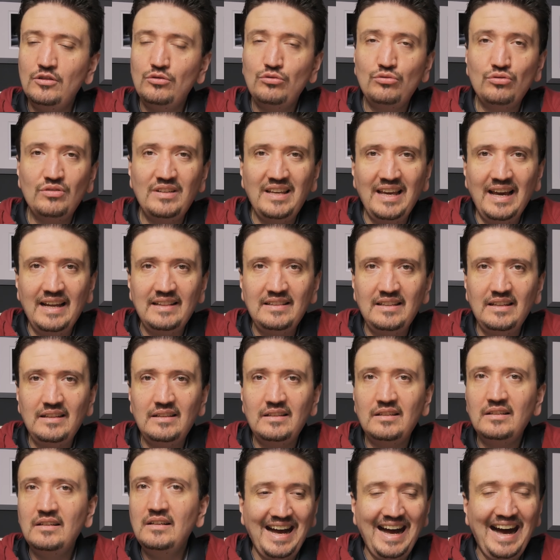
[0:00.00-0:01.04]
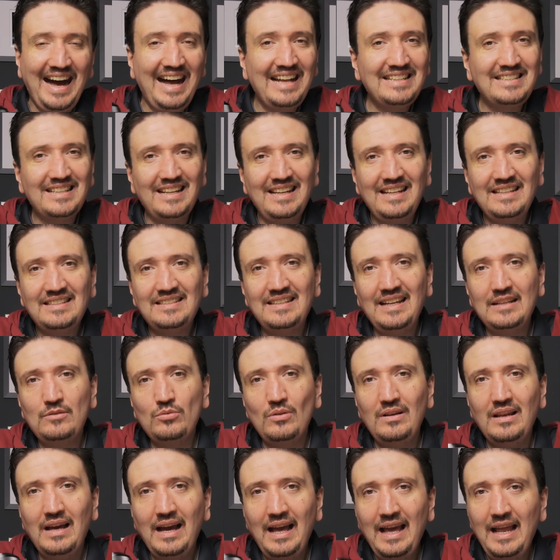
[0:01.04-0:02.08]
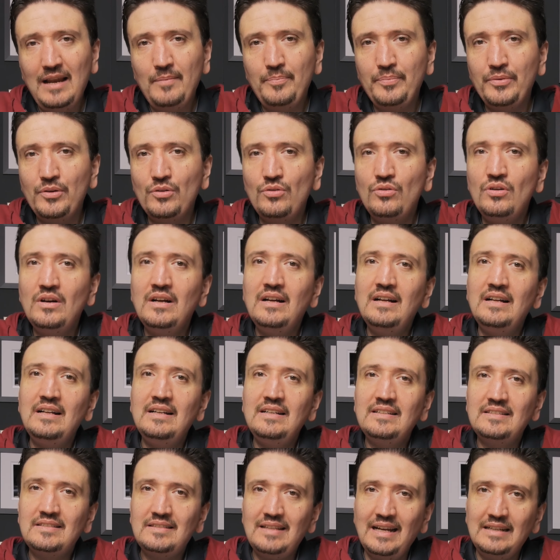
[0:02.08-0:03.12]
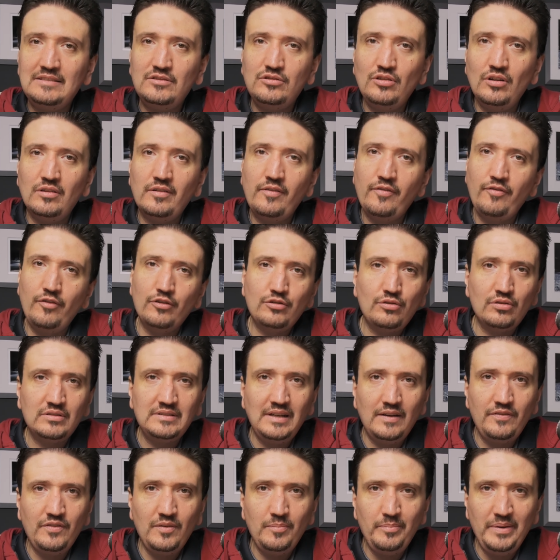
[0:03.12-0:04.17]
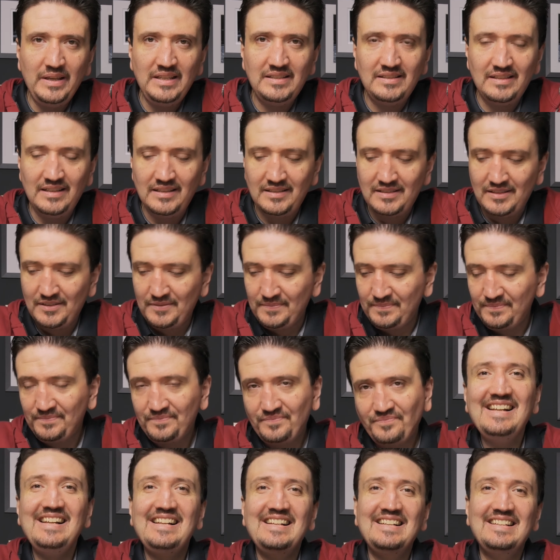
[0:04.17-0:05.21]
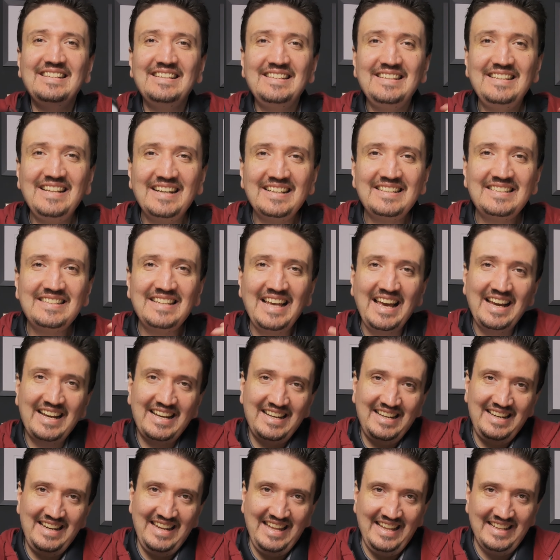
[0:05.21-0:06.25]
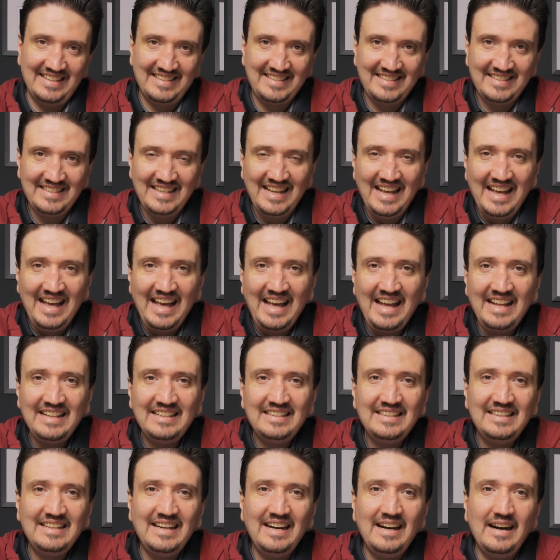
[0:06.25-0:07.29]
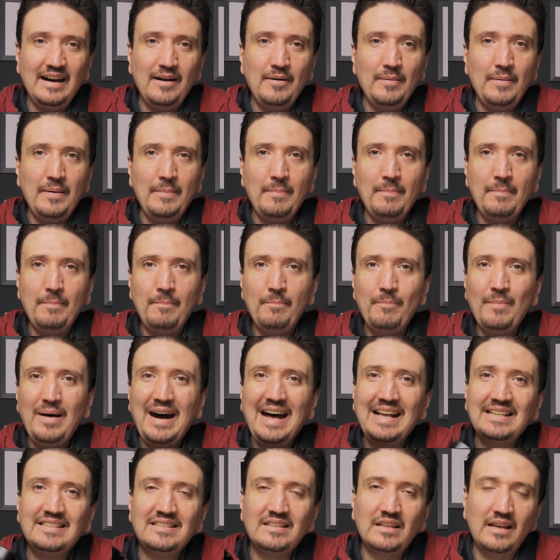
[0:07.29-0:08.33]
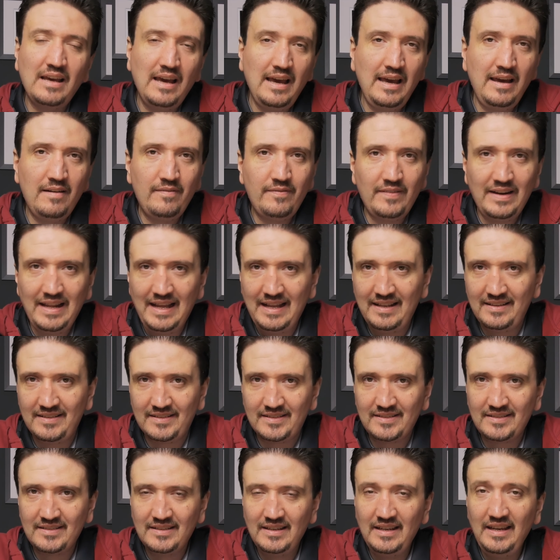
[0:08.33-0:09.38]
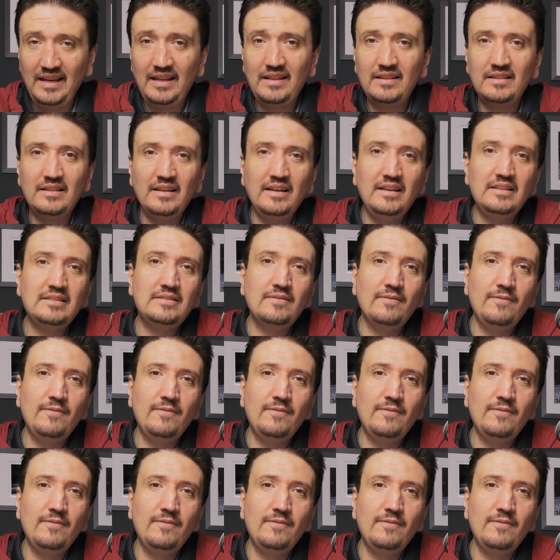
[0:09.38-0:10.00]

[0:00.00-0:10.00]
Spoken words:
to get it as a lens that will help you start your photography business. The second lens, and the must-have lens, it is